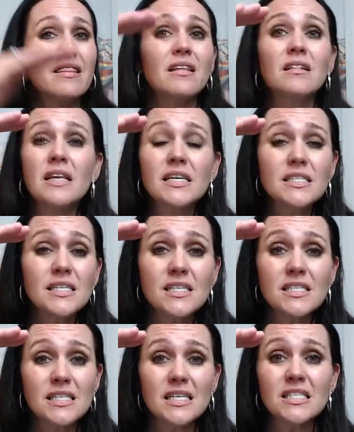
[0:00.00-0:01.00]
The list
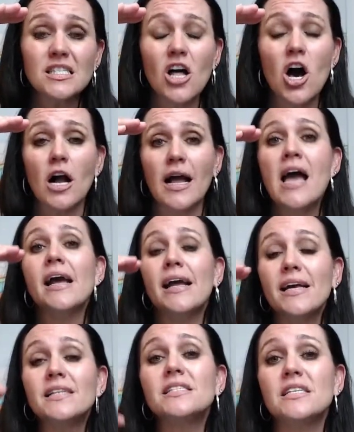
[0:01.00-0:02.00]
is this long.
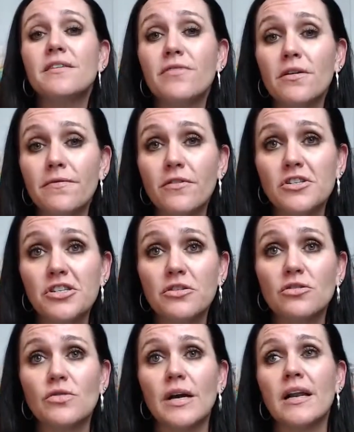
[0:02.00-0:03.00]
It's different for
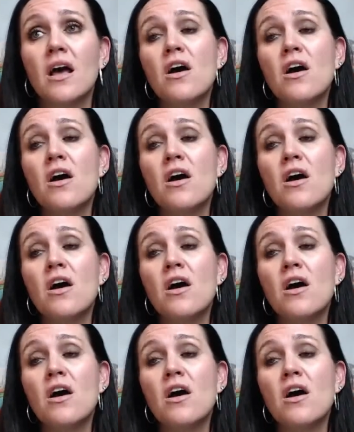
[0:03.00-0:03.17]
children.